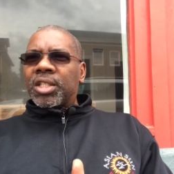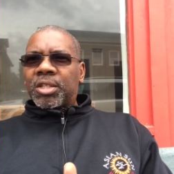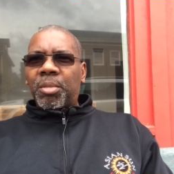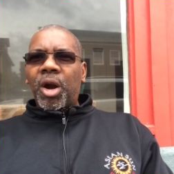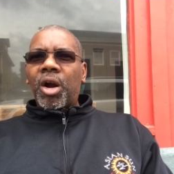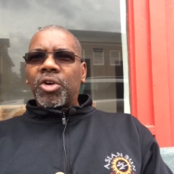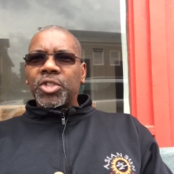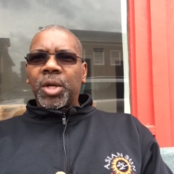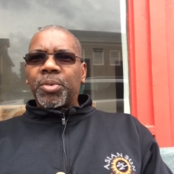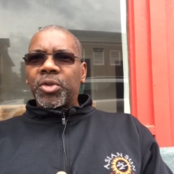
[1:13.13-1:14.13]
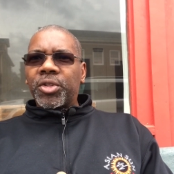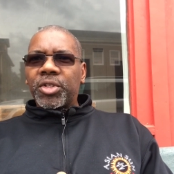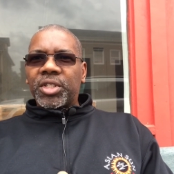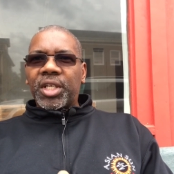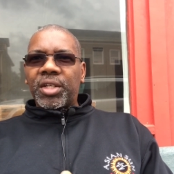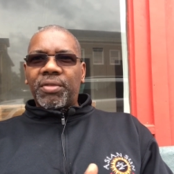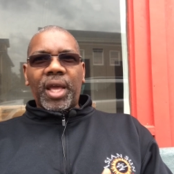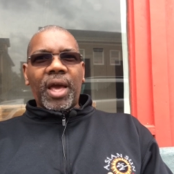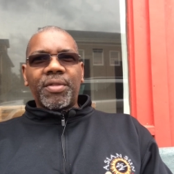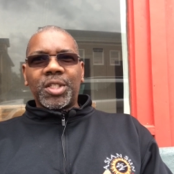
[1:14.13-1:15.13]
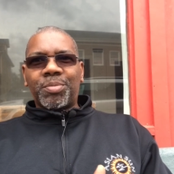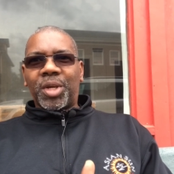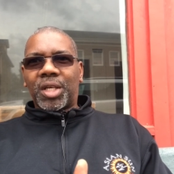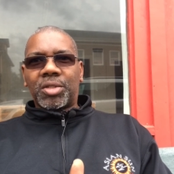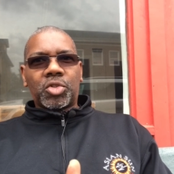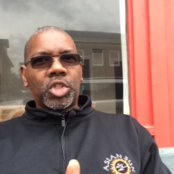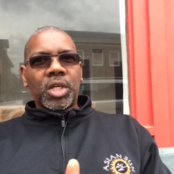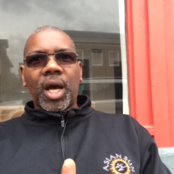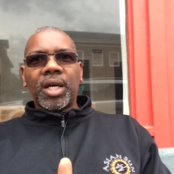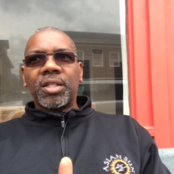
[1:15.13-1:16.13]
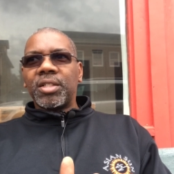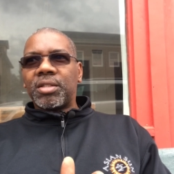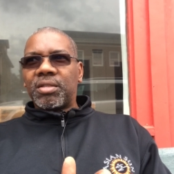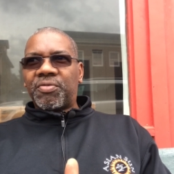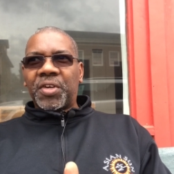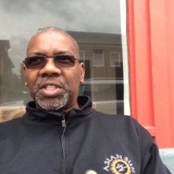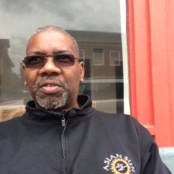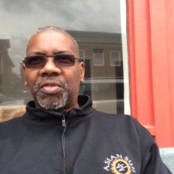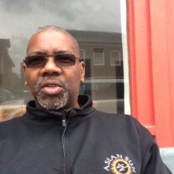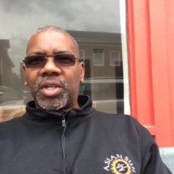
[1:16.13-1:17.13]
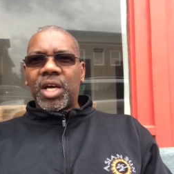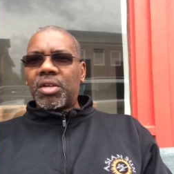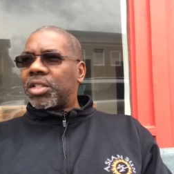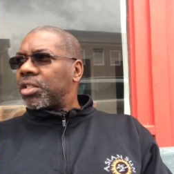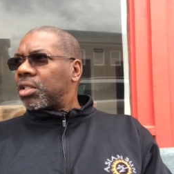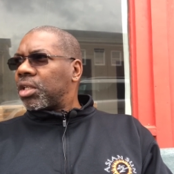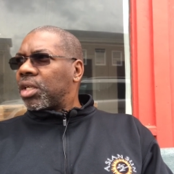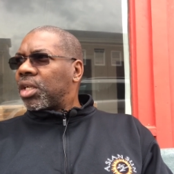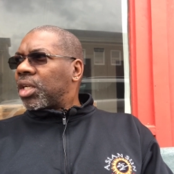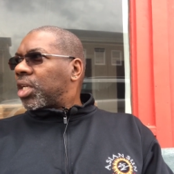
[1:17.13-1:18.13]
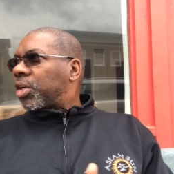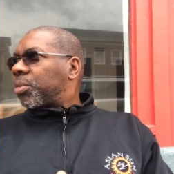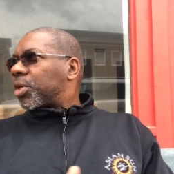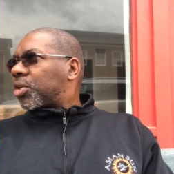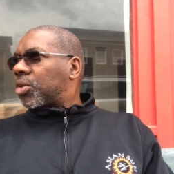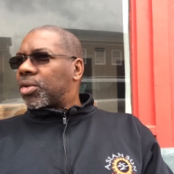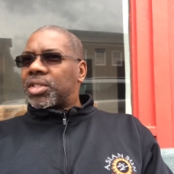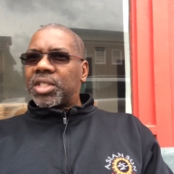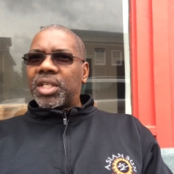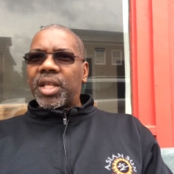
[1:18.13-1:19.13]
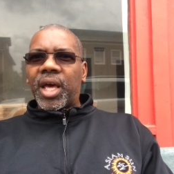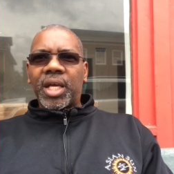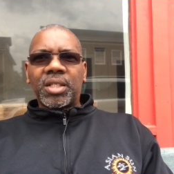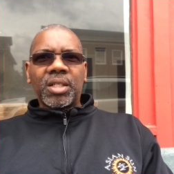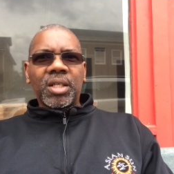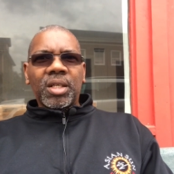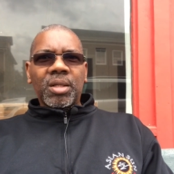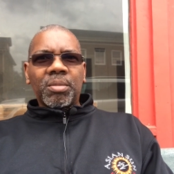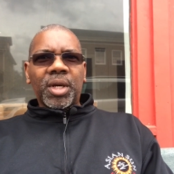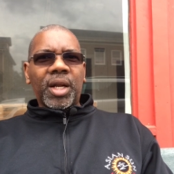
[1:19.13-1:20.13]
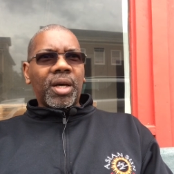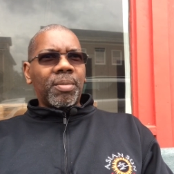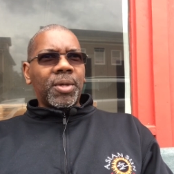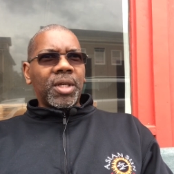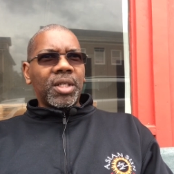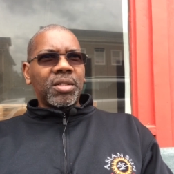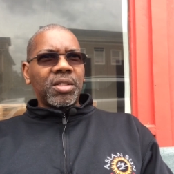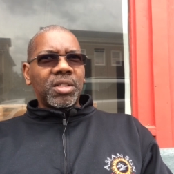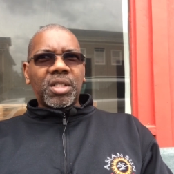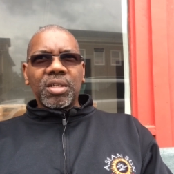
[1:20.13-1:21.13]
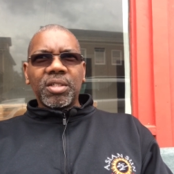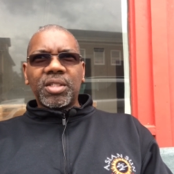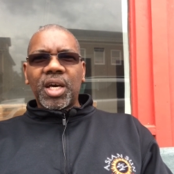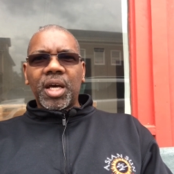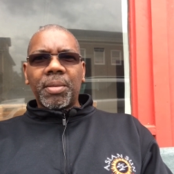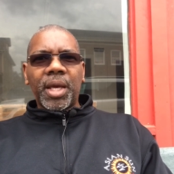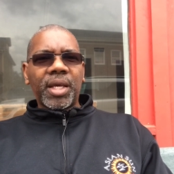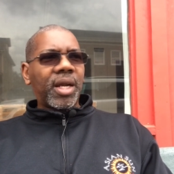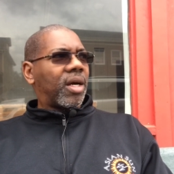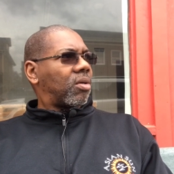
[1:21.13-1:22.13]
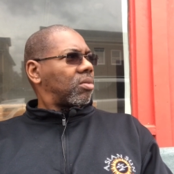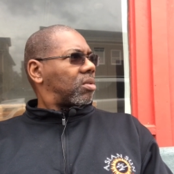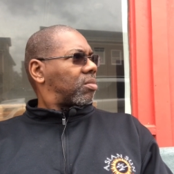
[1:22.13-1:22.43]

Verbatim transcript: Tomorrow is April 13th. They have this big chocolate festival down here. It would've been cool to see that. But I'm uh, just killing time, hanging out.